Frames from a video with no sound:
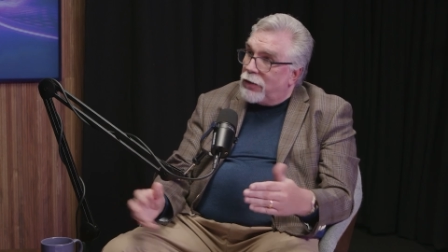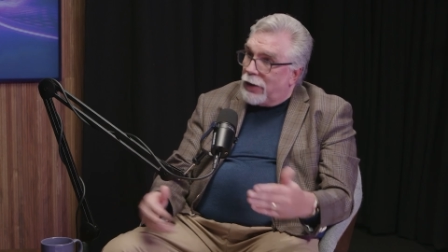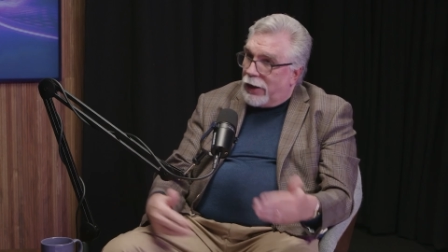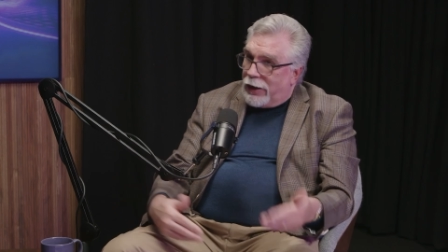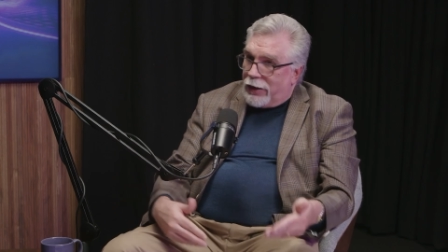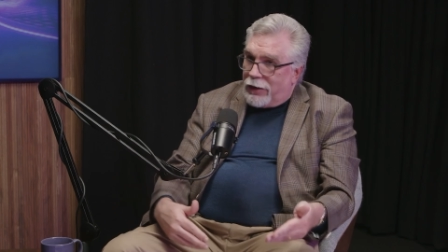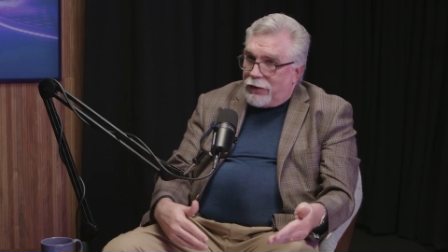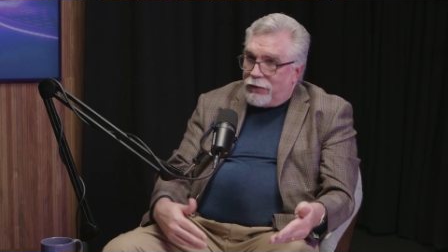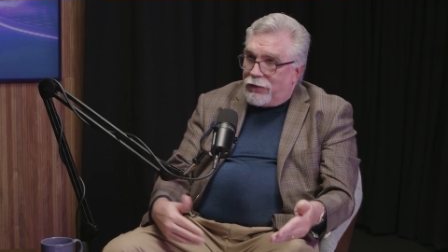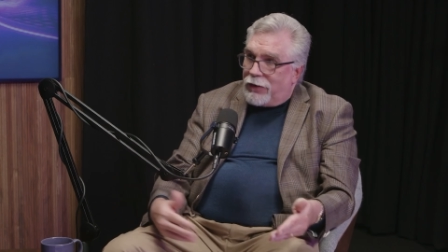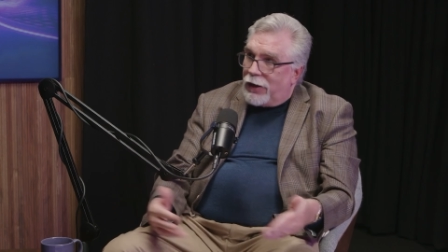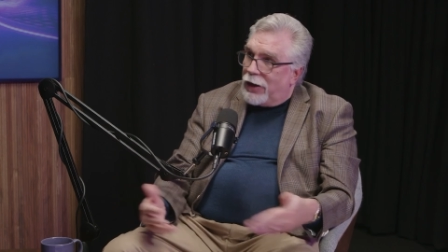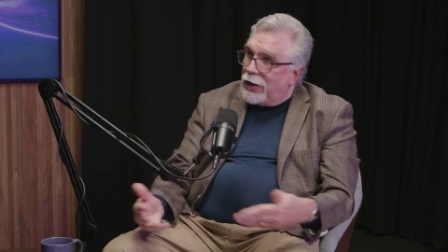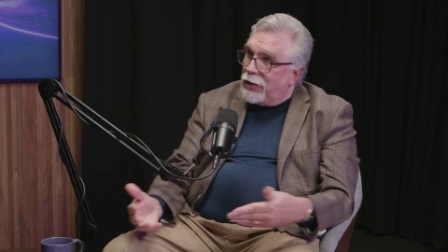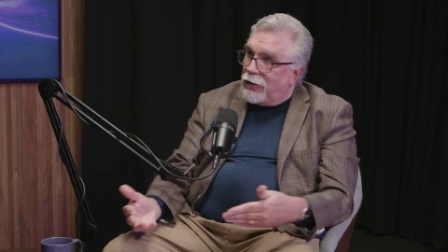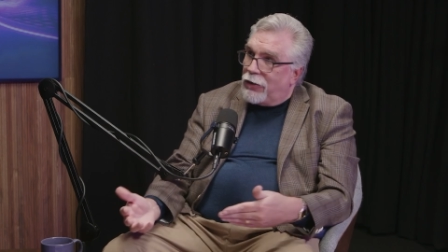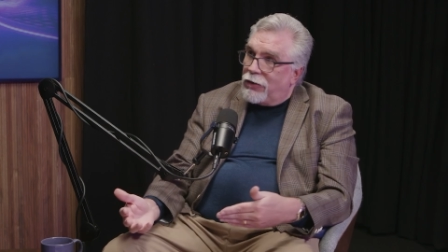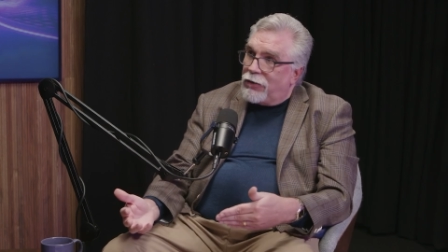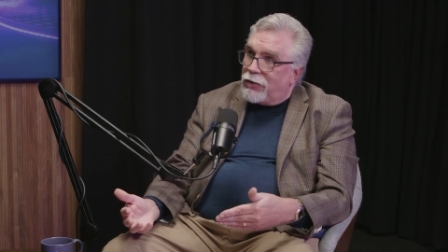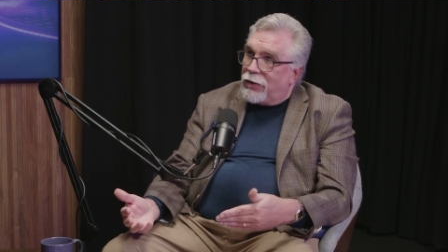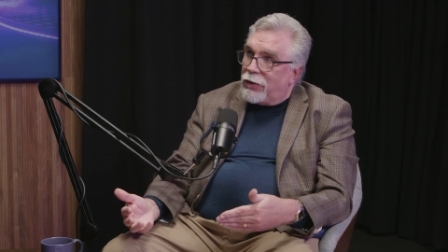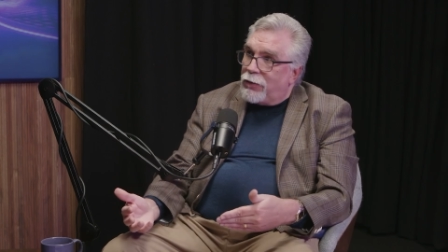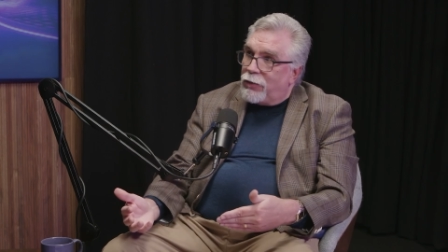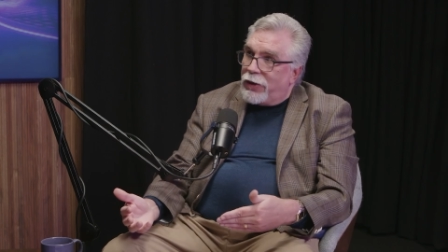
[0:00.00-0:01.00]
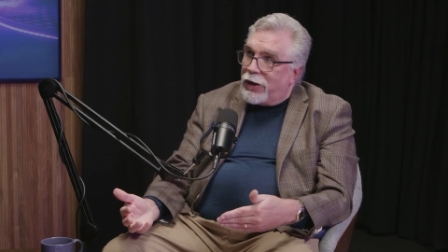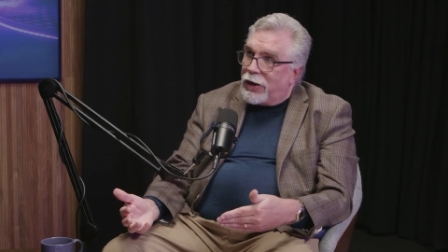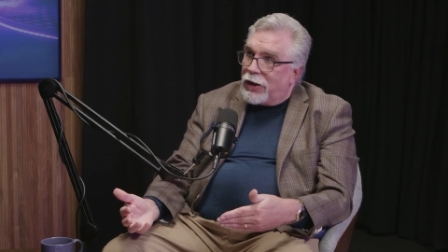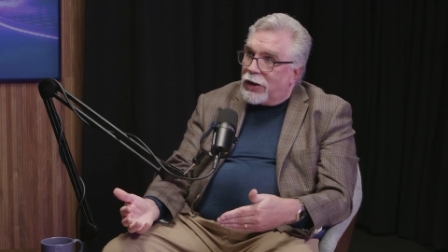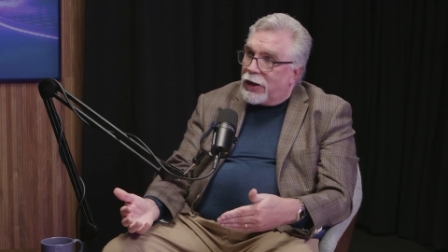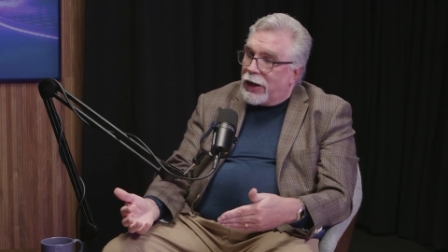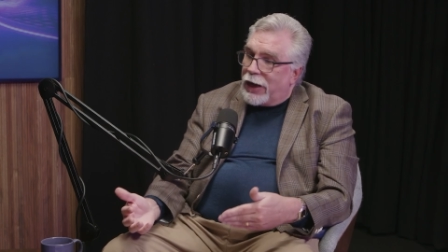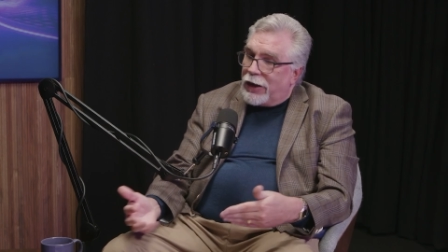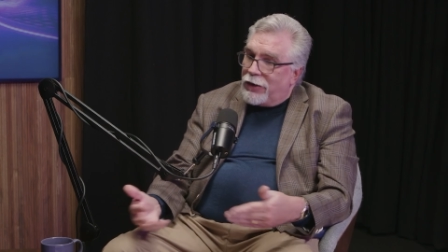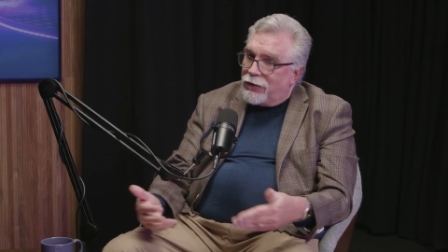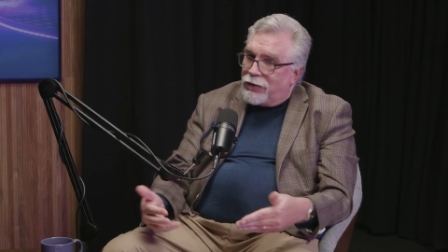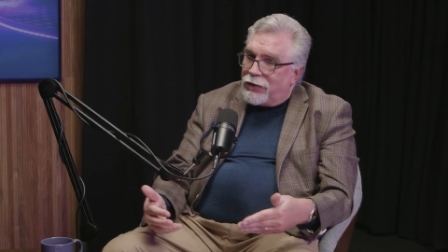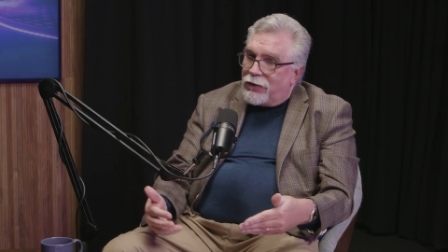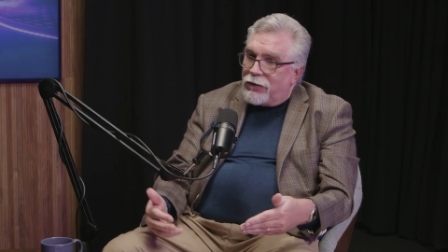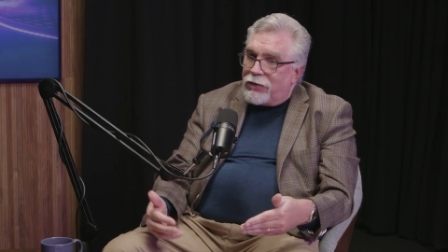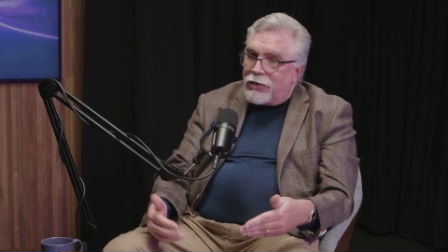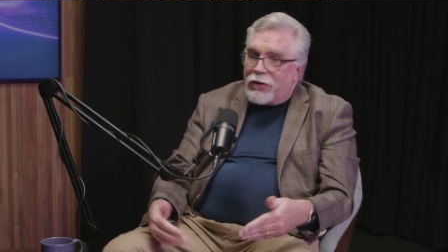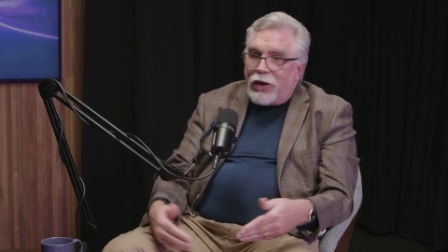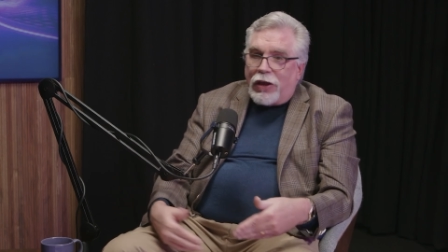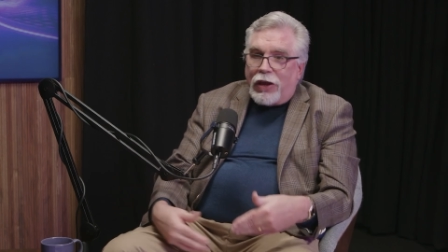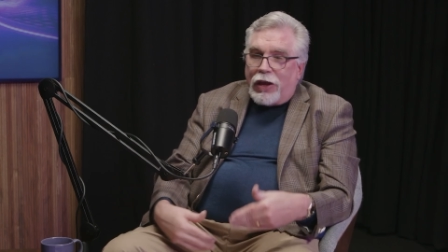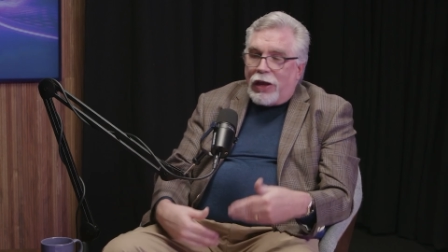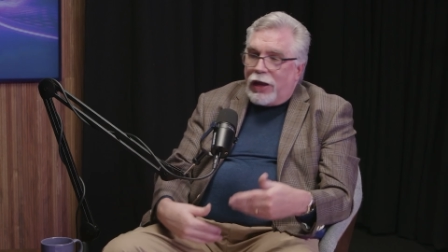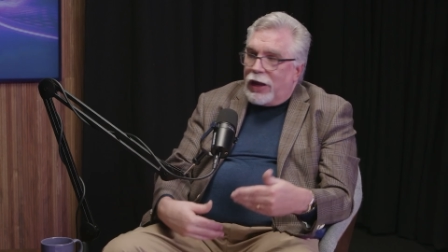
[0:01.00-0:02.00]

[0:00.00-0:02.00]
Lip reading: like I said, usually when we get cases,